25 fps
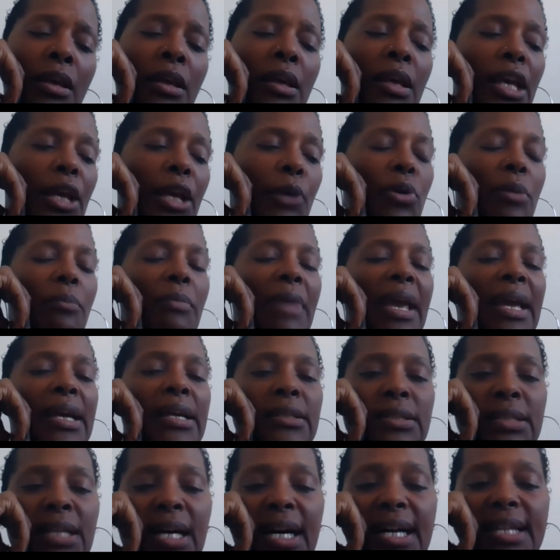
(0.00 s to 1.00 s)
it would make a
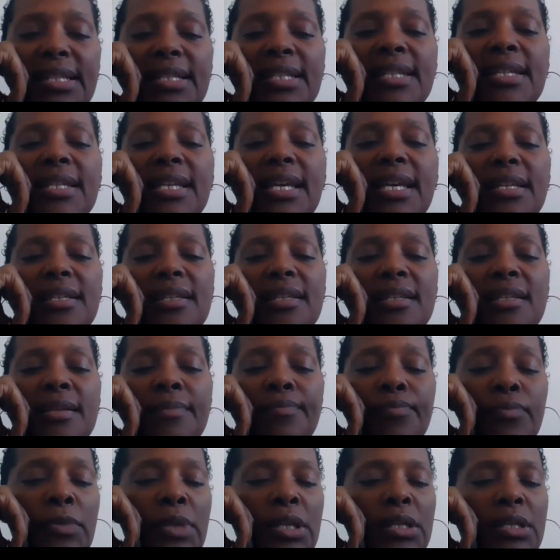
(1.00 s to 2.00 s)
lot of sense
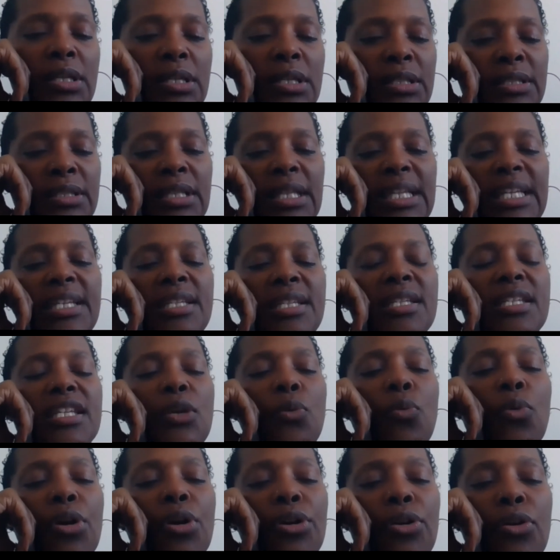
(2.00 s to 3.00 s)
to at least see
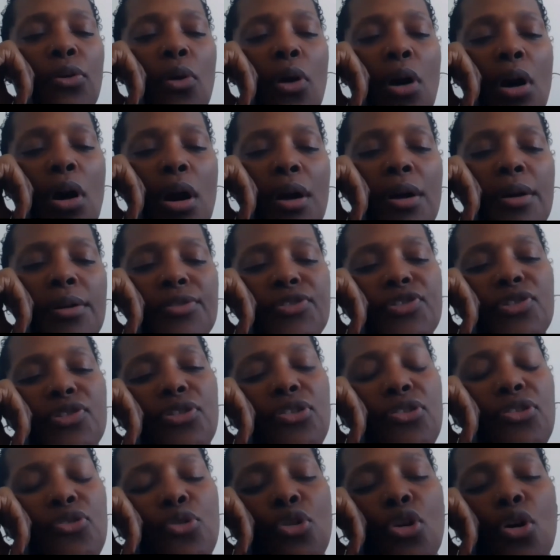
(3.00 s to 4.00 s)
where you are, so
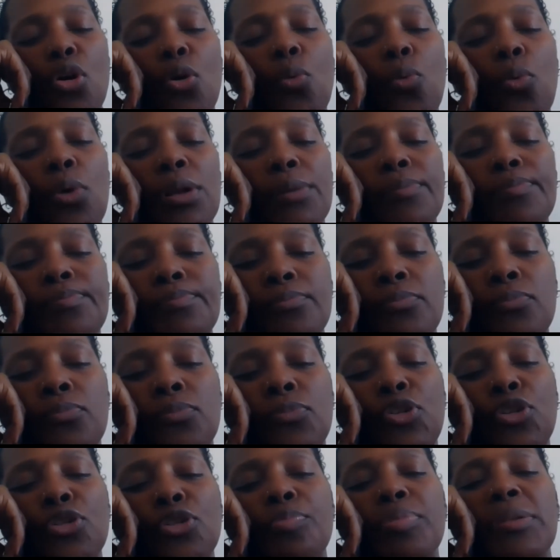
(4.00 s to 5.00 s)
you know what
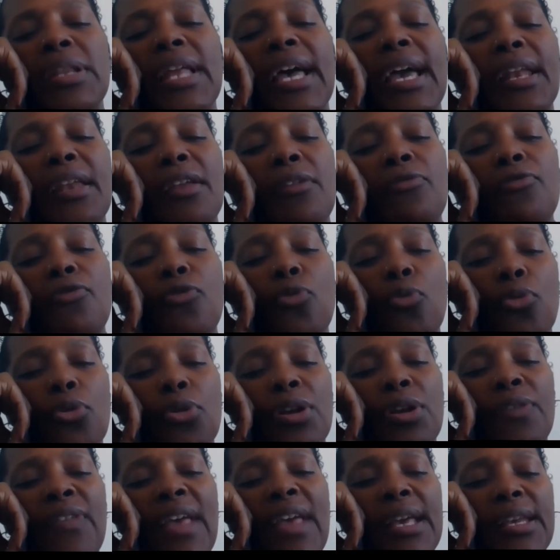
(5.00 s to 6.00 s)
you're planning for
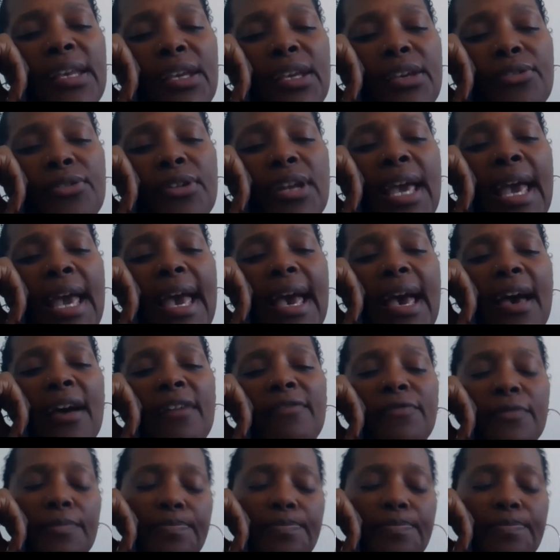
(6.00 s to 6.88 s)
in that year and a half.